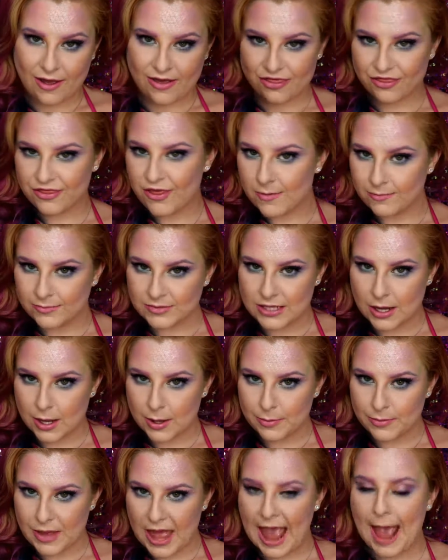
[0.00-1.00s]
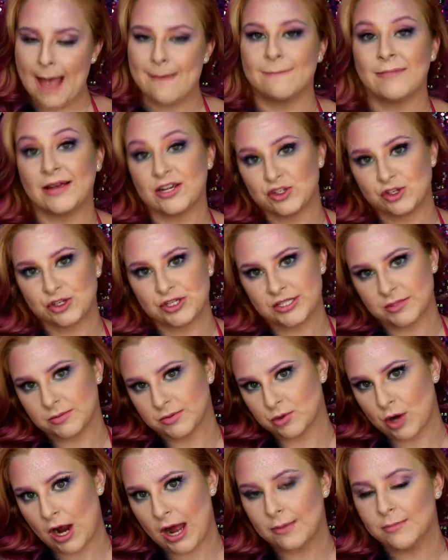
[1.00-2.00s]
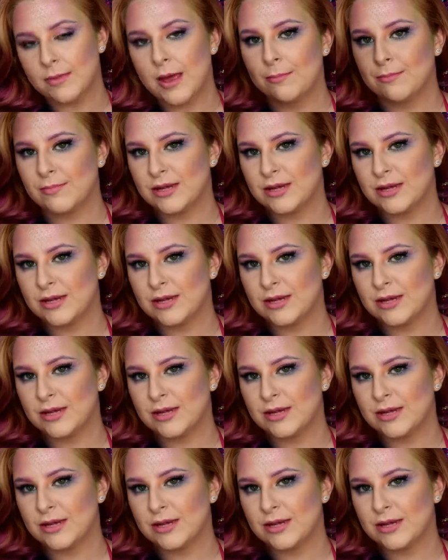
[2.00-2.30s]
a thumbs up and make sure you subscribe.